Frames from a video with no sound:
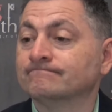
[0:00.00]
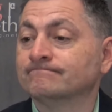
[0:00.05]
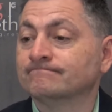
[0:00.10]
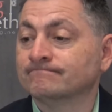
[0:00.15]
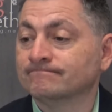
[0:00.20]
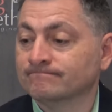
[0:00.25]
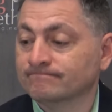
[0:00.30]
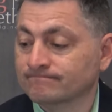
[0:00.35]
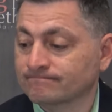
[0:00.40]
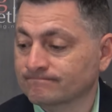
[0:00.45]

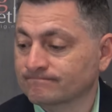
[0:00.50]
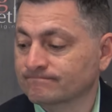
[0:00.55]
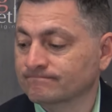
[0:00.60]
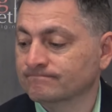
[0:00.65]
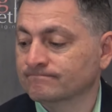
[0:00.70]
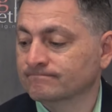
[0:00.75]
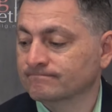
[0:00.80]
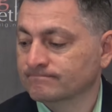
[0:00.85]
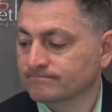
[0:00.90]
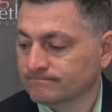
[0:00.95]

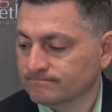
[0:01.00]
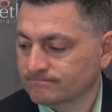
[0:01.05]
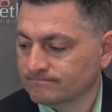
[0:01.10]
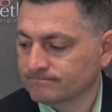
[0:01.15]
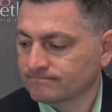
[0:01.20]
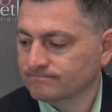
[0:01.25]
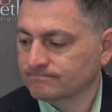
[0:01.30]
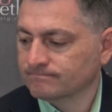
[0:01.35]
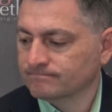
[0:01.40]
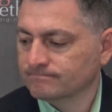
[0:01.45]

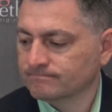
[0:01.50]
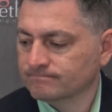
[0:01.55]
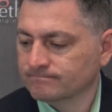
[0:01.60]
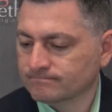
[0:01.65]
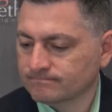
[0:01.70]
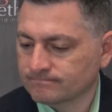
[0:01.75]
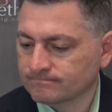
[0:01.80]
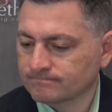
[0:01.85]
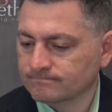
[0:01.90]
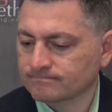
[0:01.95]

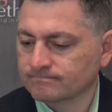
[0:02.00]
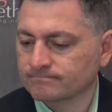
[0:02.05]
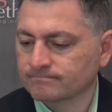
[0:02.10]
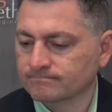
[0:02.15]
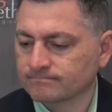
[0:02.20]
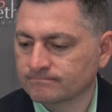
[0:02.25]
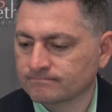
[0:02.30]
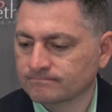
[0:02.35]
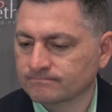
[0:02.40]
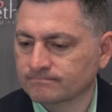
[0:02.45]

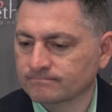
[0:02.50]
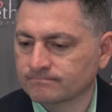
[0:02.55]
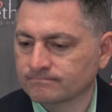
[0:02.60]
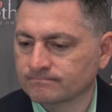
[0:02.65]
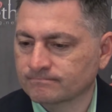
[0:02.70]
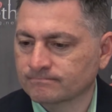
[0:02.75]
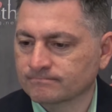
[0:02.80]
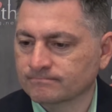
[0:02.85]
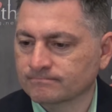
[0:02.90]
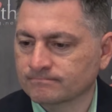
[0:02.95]

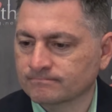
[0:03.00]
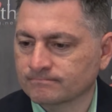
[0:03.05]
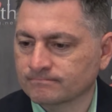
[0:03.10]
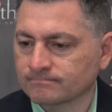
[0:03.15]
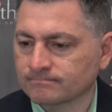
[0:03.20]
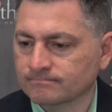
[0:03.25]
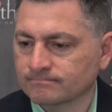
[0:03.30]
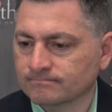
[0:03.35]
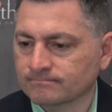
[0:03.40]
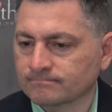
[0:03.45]

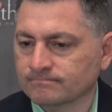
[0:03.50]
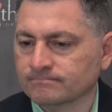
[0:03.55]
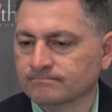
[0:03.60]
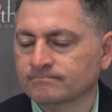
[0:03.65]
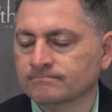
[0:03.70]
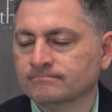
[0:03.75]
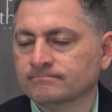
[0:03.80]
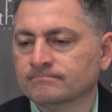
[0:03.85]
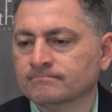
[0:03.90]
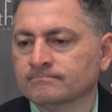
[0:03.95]

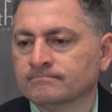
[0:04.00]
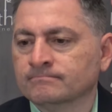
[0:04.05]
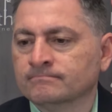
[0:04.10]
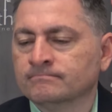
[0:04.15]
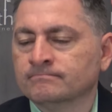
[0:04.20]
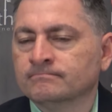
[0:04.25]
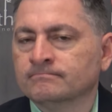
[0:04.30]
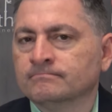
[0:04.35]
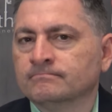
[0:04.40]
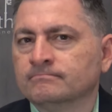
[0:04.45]

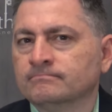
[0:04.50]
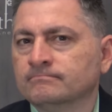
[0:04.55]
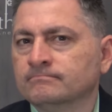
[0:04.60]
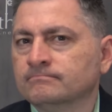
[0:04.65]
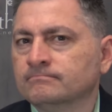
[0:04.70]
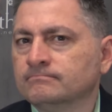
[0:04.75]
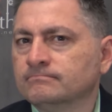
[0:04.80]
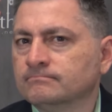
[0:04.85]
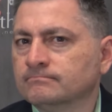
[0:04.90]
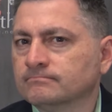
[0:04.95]

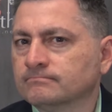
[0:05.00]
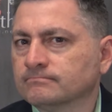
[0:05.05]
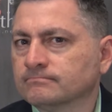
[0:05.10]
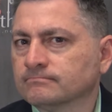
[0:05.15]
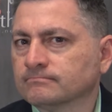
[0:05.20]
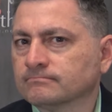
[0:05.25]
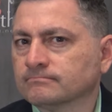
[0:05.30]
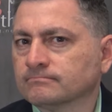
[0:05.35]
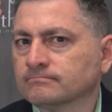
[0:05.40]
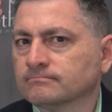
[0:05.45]

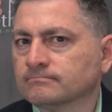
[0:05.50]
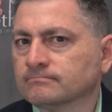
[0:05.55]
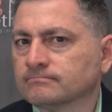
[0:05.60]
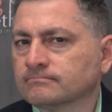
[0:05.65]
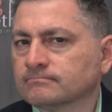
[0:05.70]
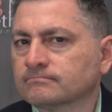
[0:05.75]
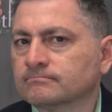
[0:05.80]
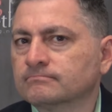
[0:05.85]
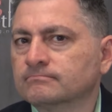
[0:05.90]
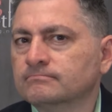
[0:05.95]

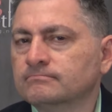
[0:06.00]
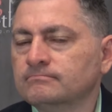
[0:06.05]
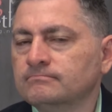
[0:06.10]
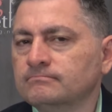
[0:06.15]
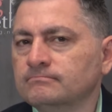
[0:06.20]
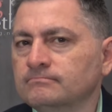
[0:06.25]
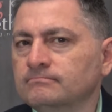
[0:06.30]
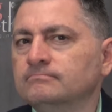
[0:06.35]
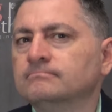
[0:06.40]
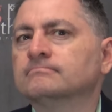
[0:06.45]

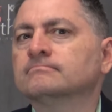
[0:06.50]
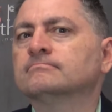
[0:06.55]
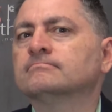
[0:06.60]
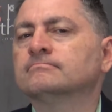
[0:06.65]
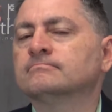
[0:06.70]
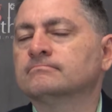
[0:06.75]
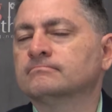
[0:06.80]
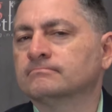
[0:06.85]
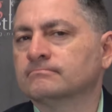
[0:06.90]
[no speech]